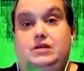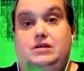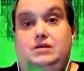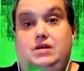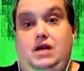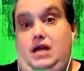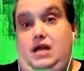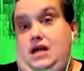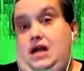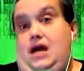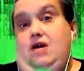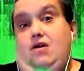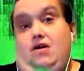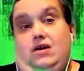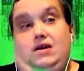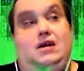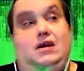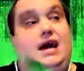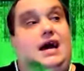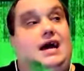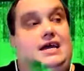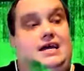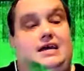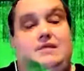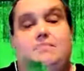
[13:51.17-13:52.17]
And hell,
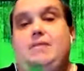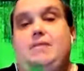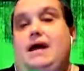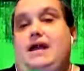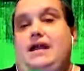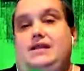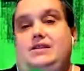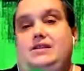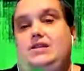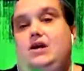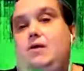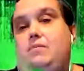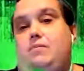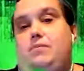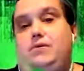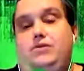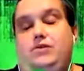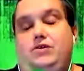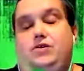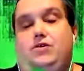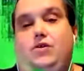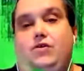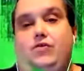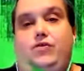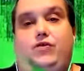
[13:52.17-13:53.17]
yeah, he might end up with, you know,